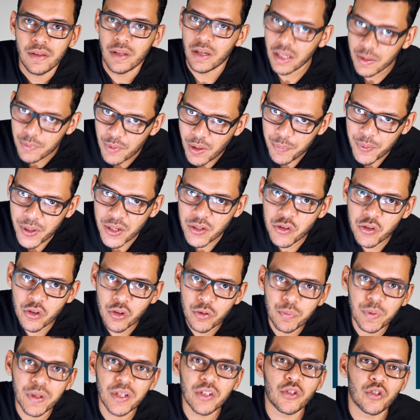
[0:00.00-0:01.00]
The email pitch
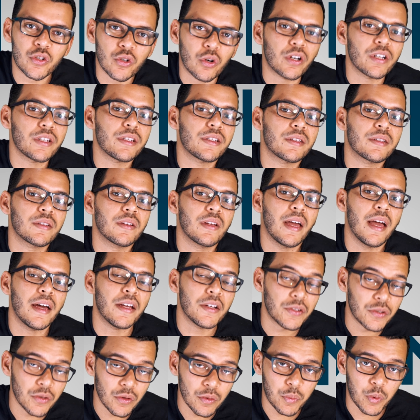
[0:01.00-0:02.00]
should be short
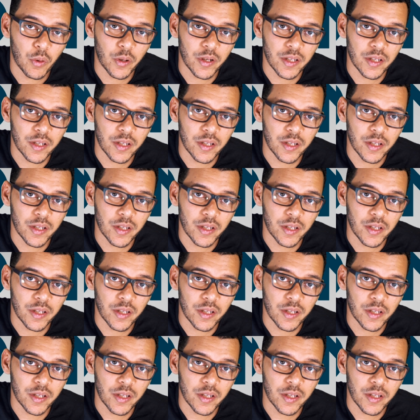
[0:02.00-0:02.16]
and to the